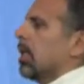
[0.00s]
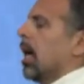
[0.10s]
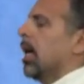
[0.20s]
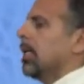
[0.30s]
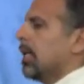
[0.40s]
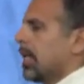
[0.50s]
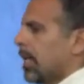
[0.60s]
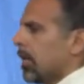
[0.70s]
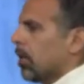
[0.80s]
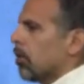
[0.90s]
And
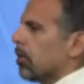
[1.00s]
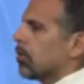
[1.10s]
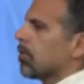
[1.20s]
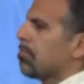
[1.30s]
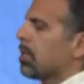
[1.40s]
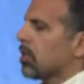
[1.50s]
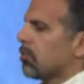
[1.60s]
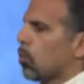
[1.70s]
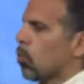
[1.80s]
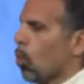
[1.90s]
here there's a bit of
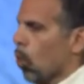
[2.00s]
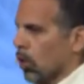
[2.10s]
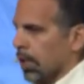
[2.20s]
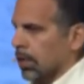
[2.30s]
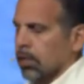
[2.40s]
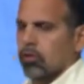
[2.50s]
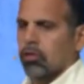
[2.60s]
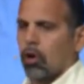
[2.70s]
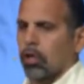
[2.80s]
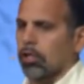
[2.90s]
a warning that's
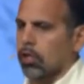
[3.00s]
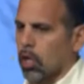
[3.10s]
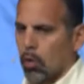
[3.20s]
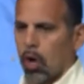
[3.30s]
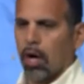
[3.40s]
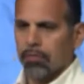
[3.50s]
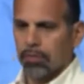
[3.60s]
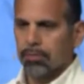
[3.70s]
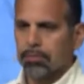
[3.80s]
starting to go off.